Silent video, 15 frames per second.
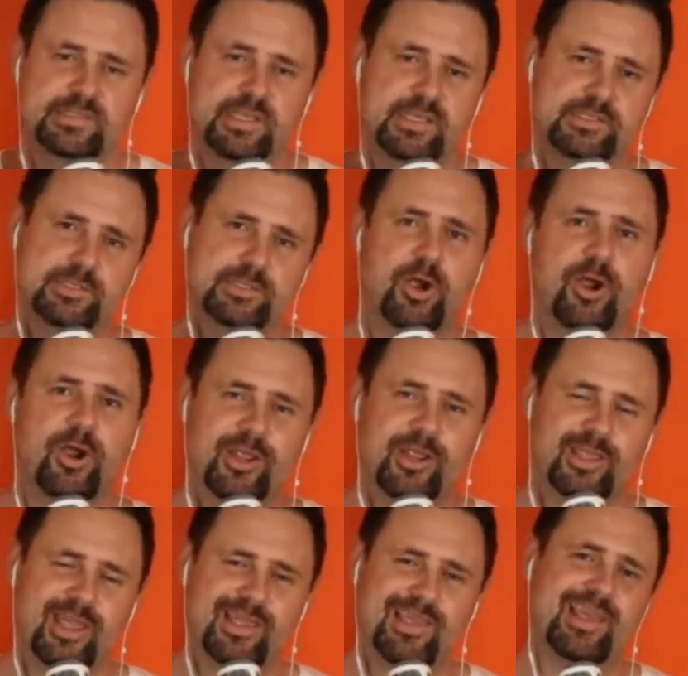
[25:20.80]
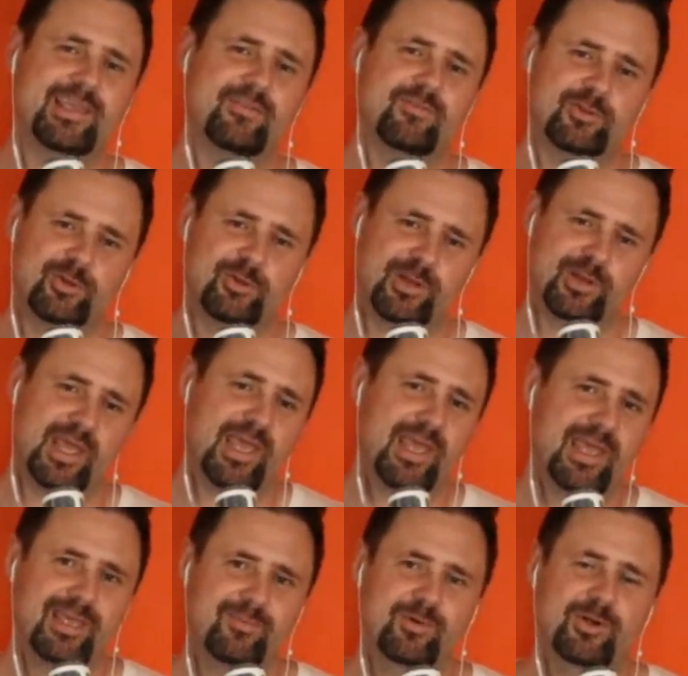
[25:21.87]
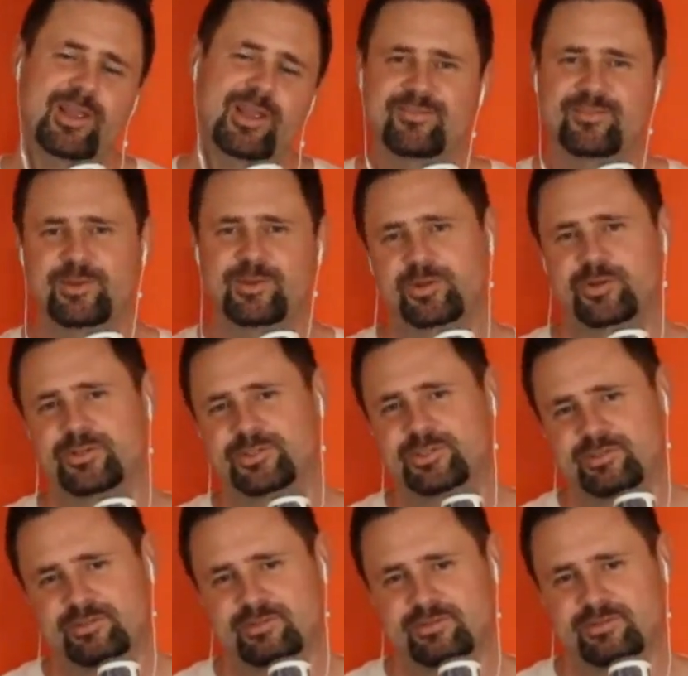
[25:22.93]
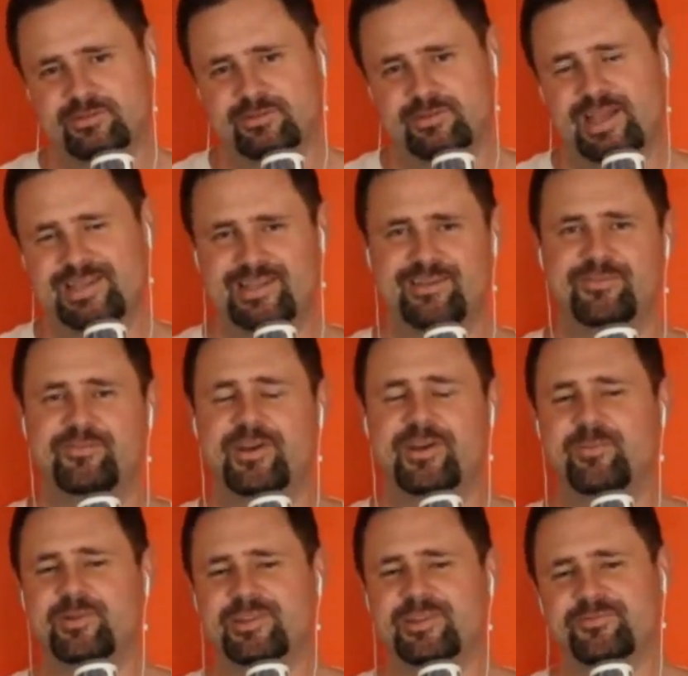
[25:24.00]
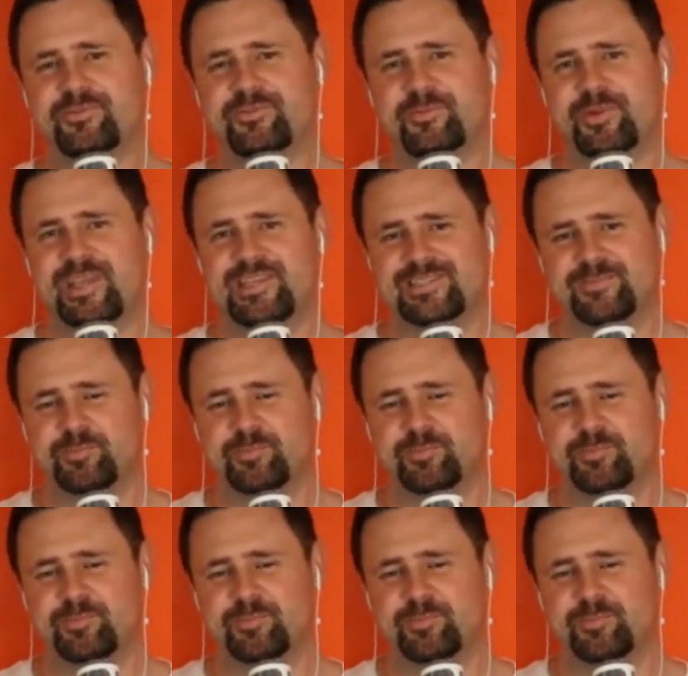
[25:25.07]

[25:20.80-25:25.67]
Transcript: sorry, I can't give you their name or any of their personal identifiable information.